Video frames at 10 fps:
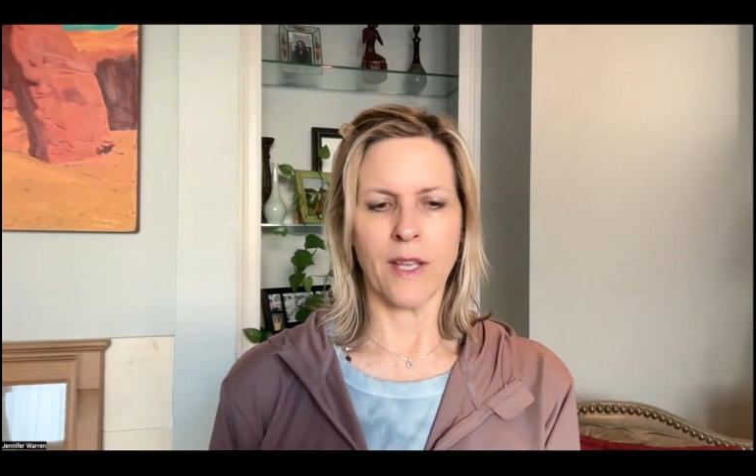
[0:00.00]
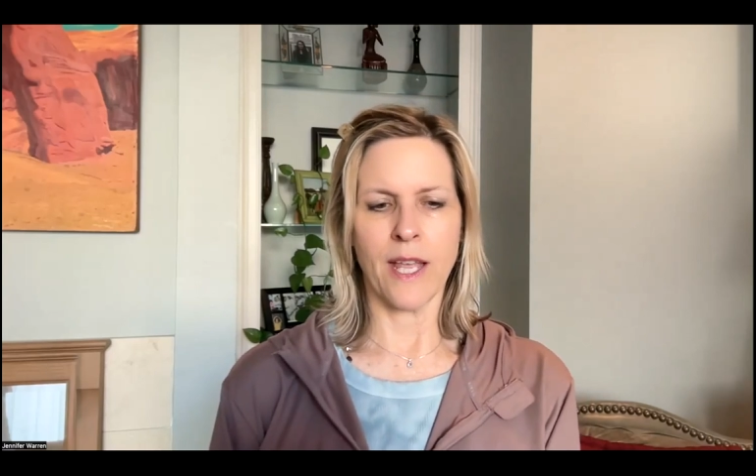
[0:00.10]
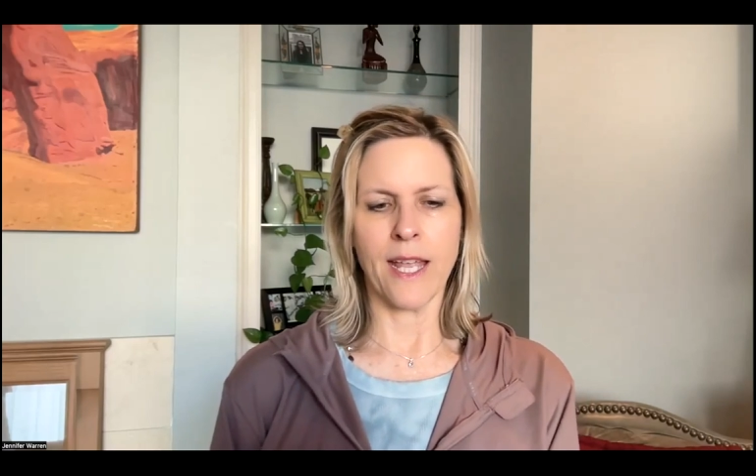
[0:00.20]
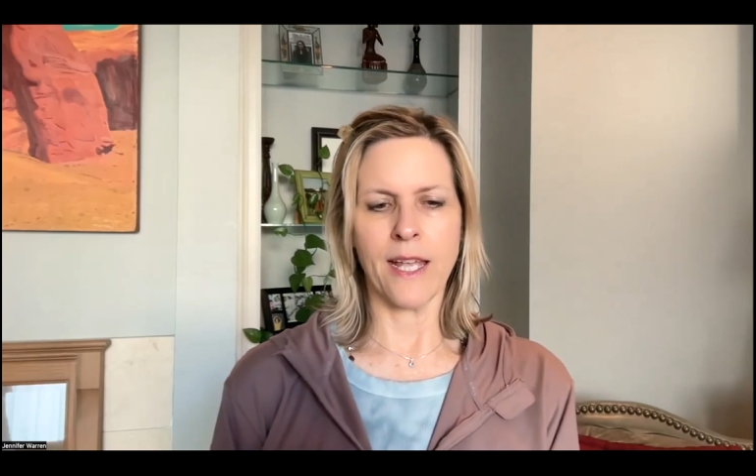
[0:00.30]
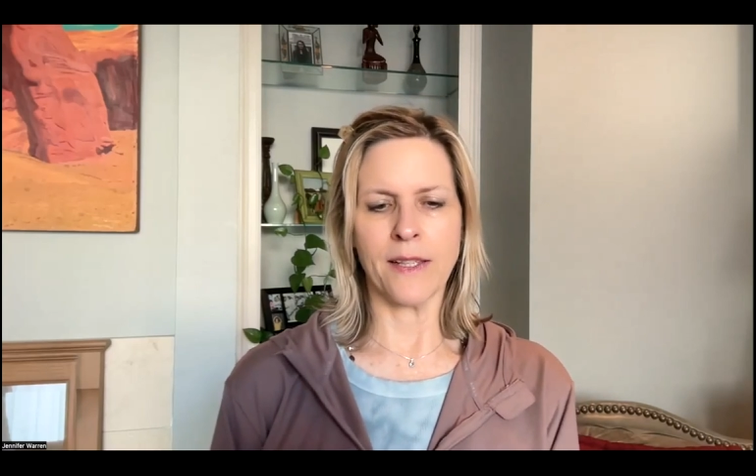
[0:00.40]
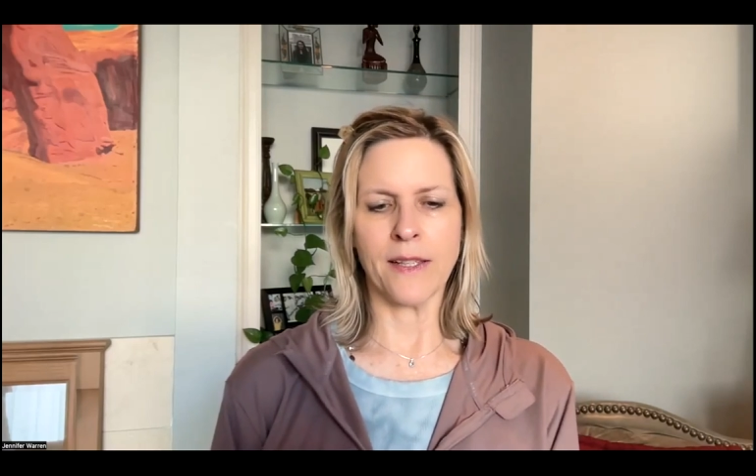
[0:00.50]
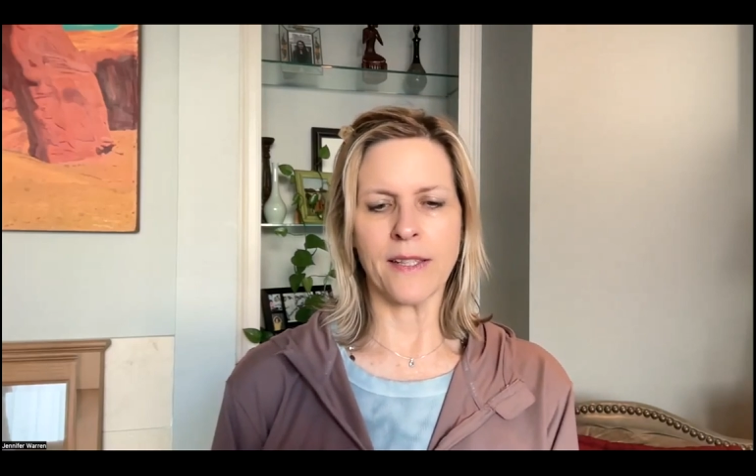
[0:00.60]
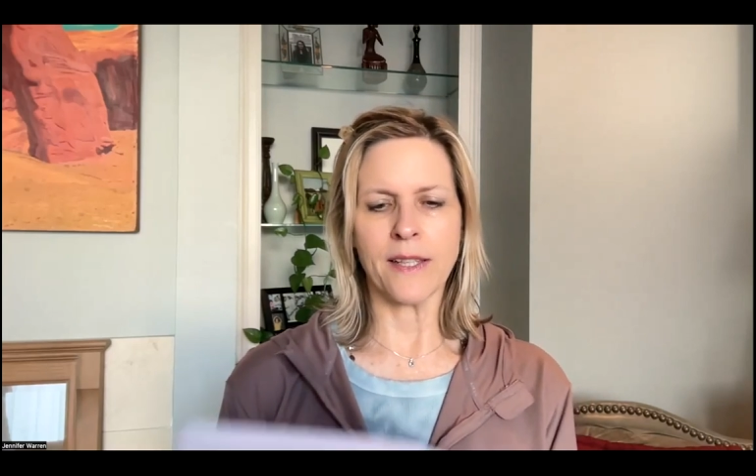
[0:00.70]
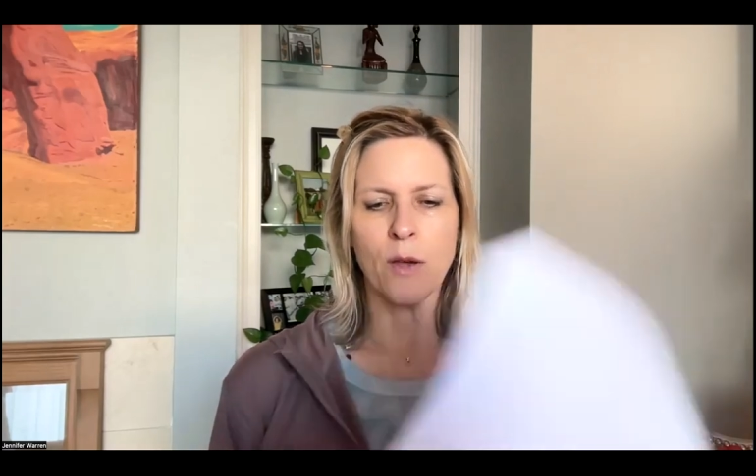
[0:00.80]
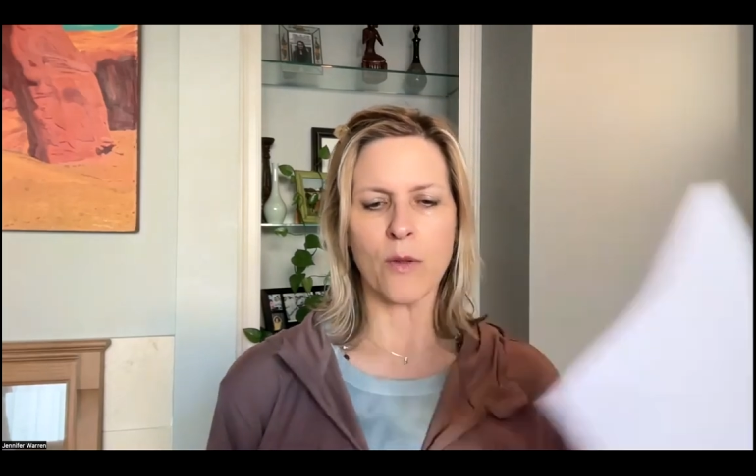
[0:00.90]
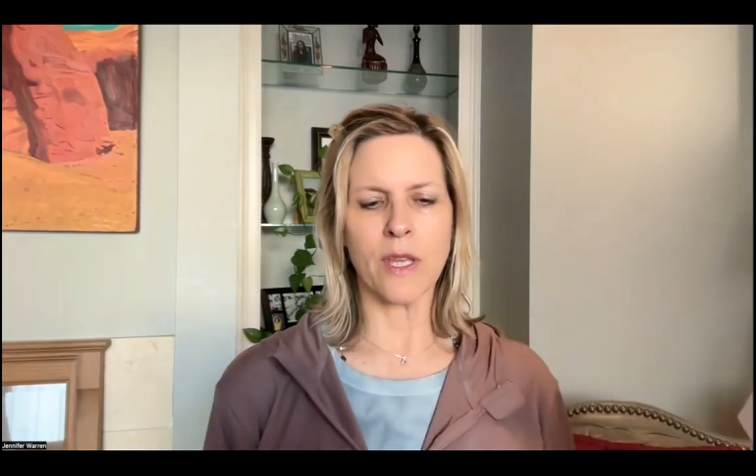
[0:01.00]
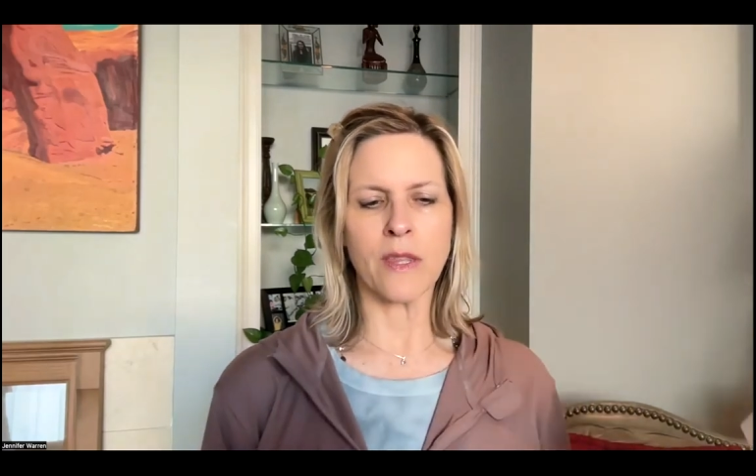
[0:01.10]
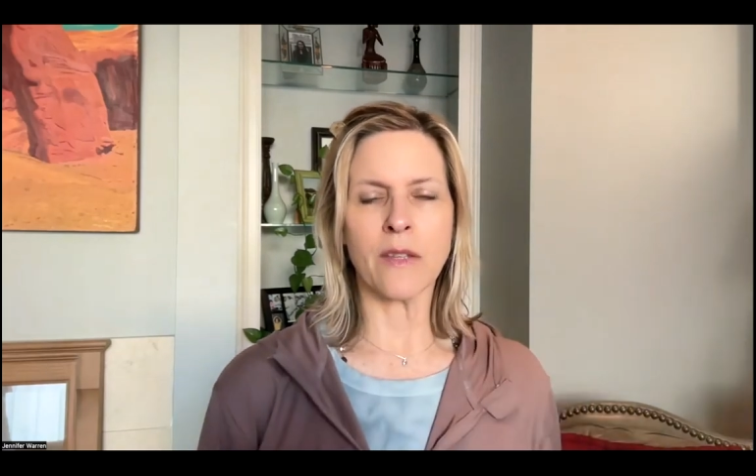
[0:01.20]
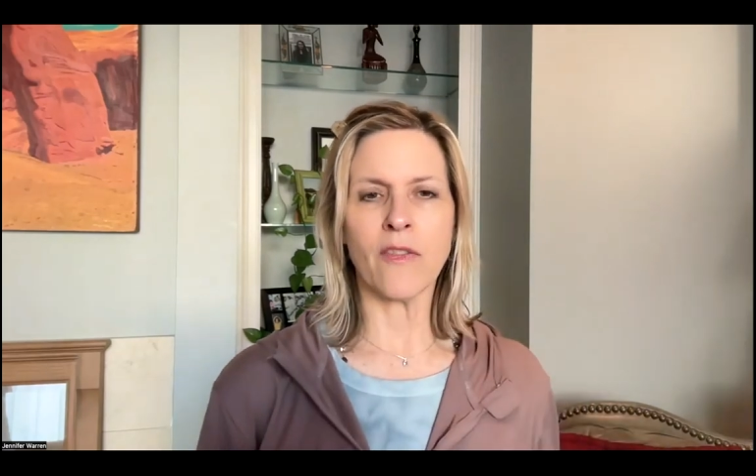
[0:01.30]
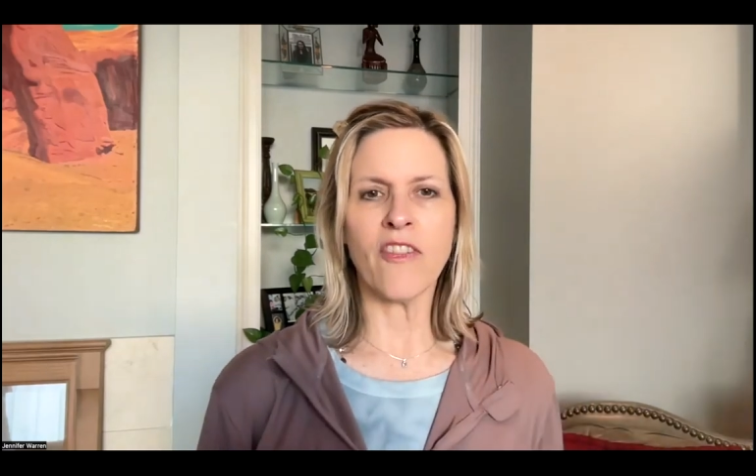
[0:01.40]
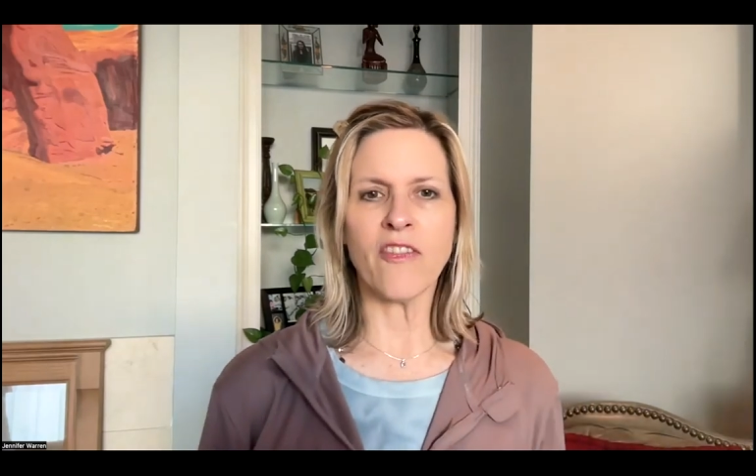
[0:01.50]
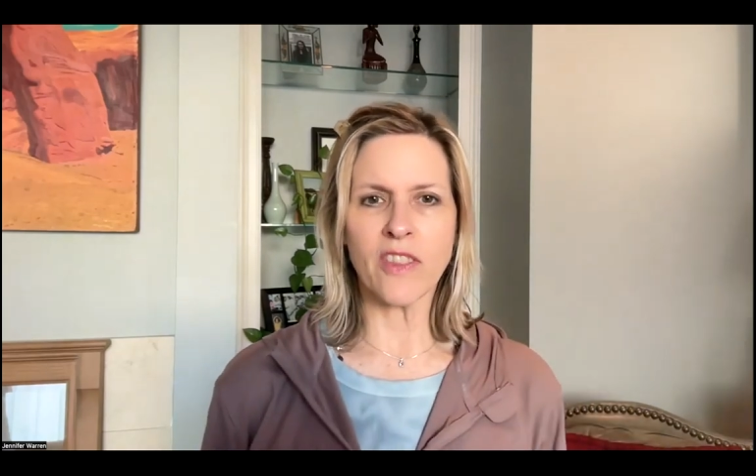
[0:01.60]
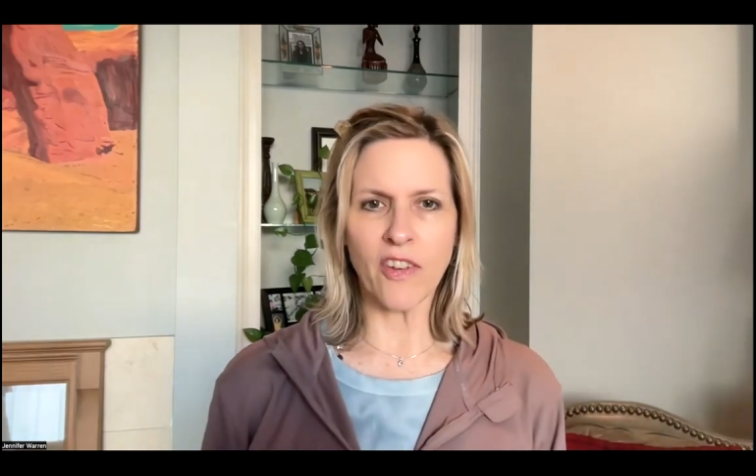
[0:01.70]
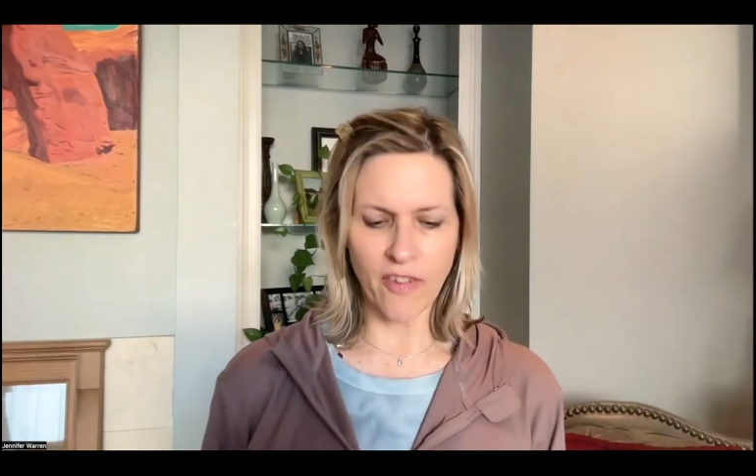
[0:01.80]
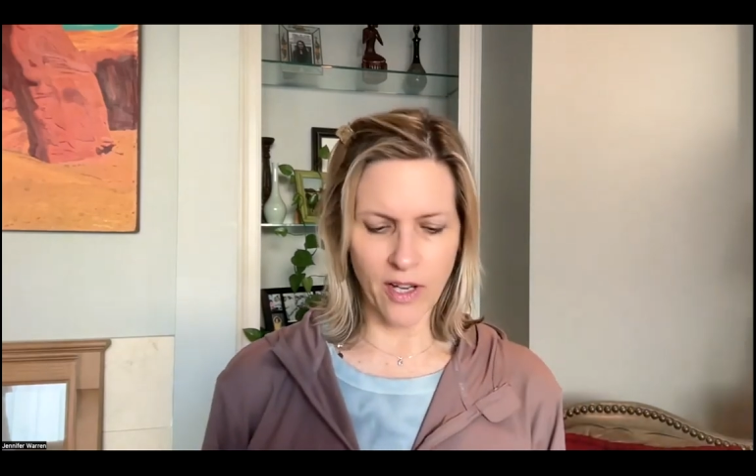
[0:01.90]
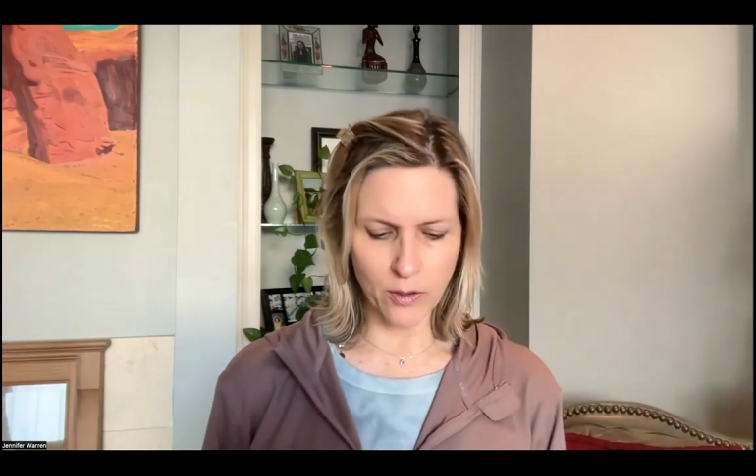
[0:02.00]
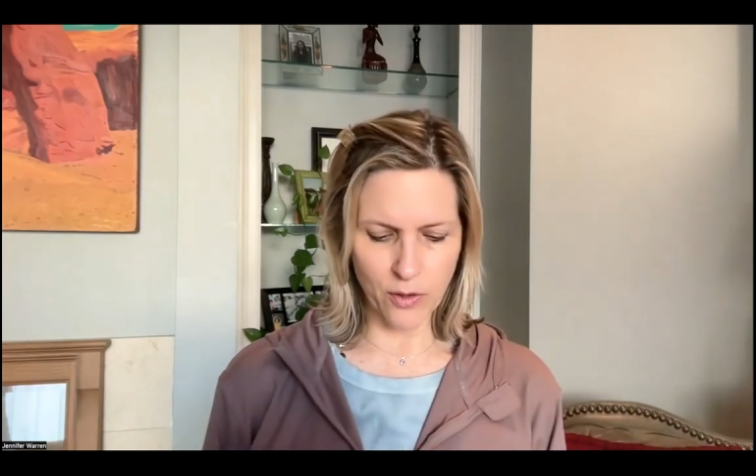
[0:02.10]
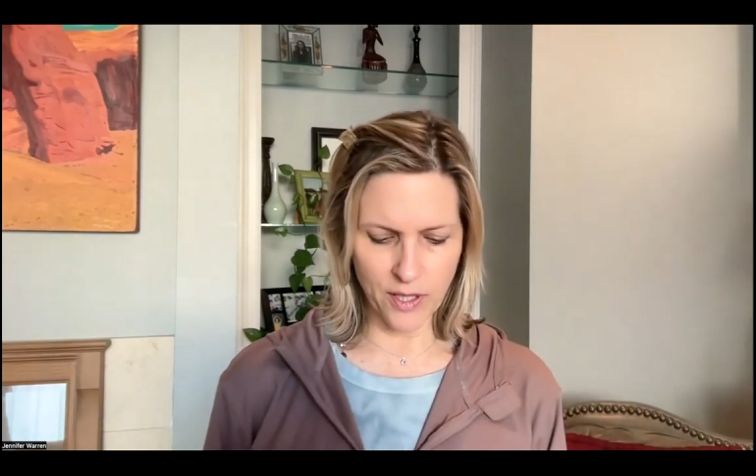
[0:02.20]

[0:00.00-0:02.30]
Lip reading: And so then the final